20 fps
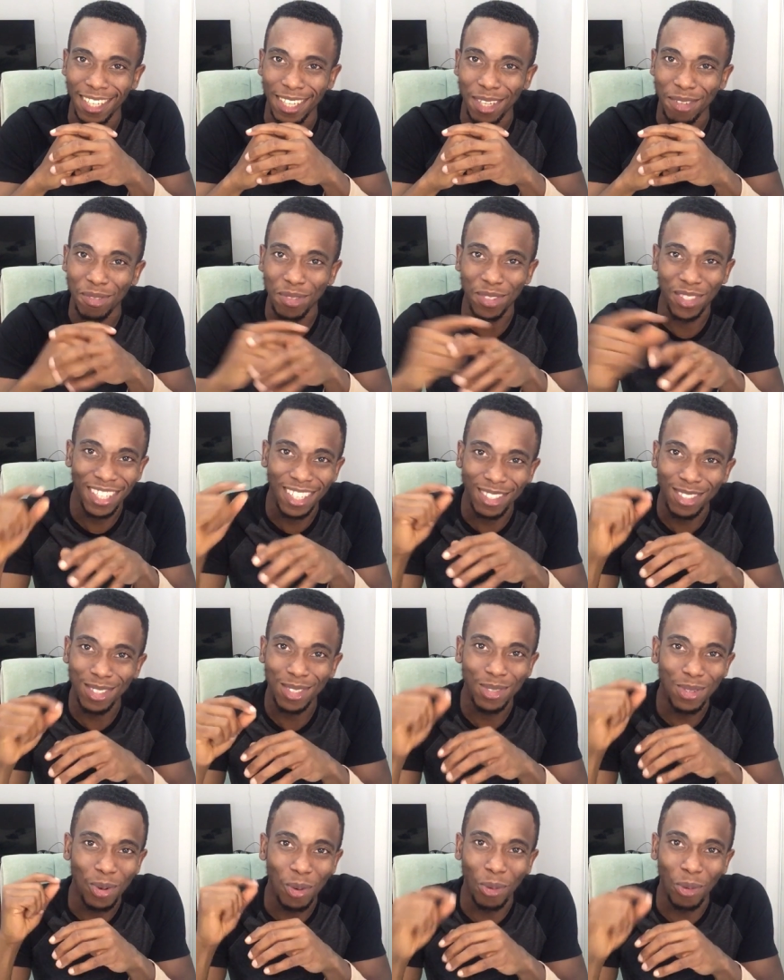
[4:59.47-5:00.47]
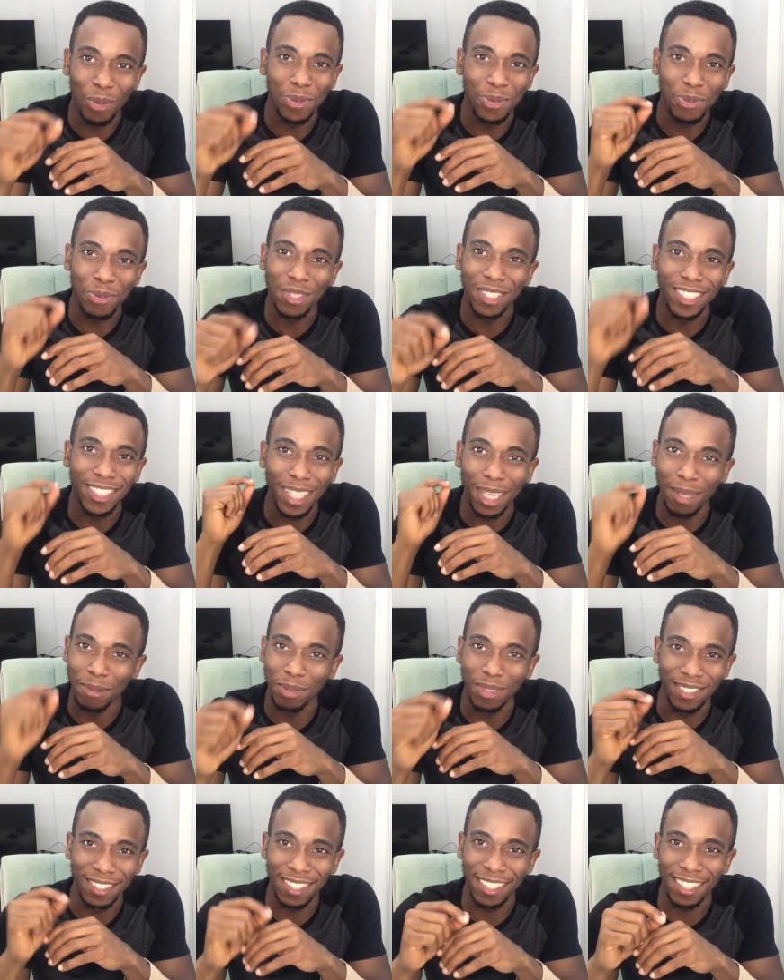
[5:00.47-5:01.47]
if Chelsea go on to win
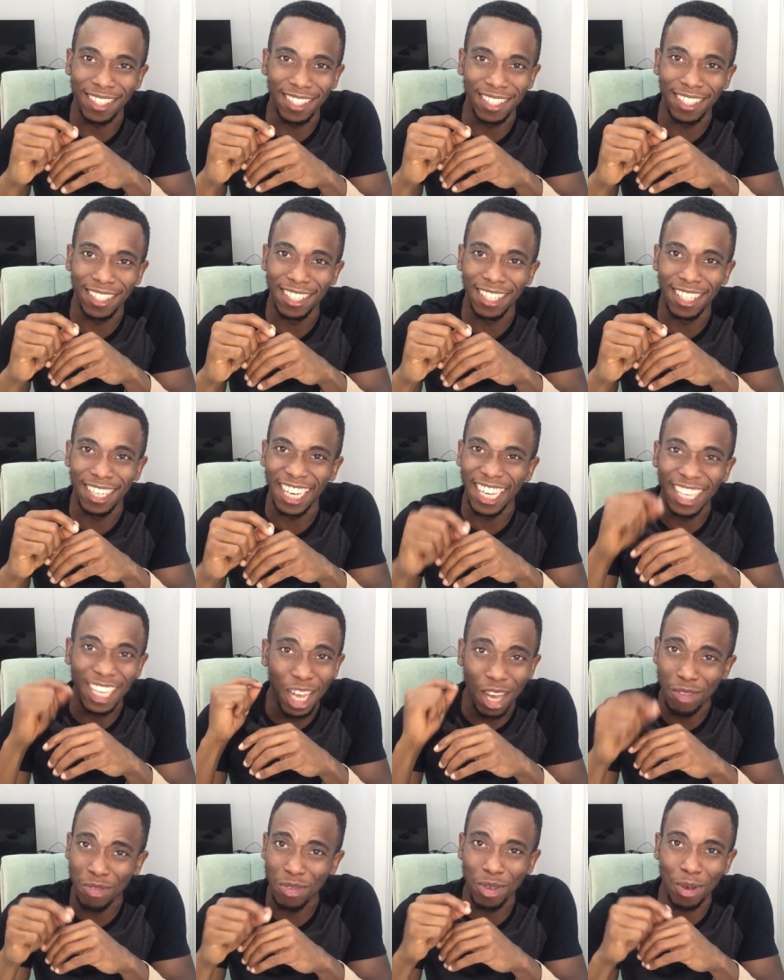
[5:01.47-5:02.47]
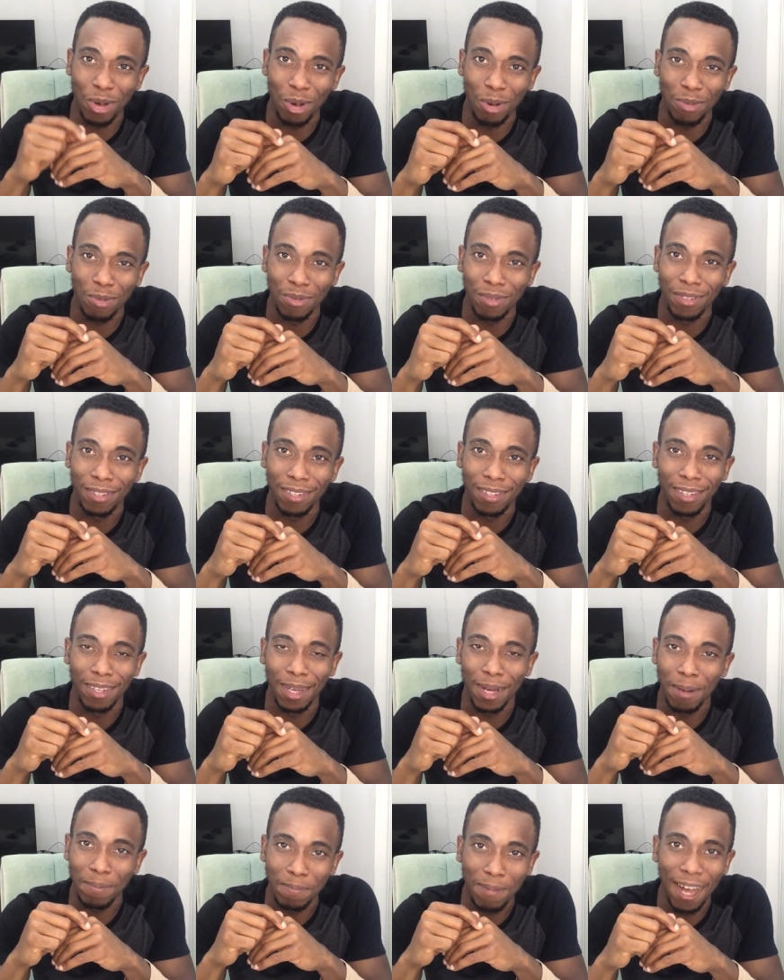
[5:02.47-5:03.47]
Champions League and FA Cup,
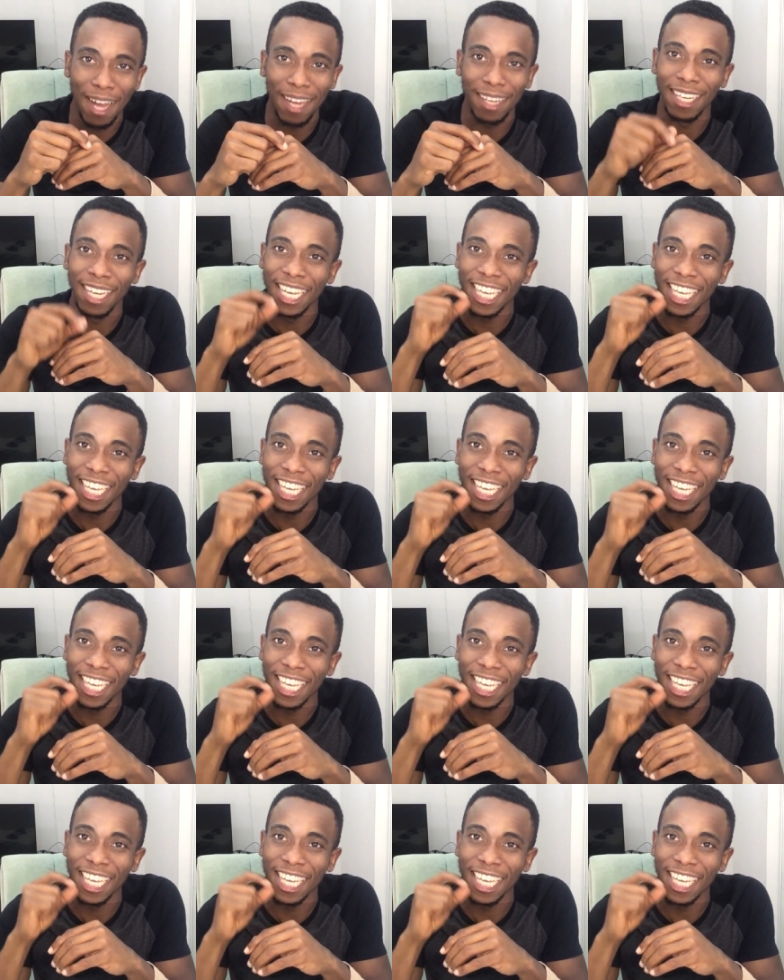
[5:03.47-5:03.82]
man,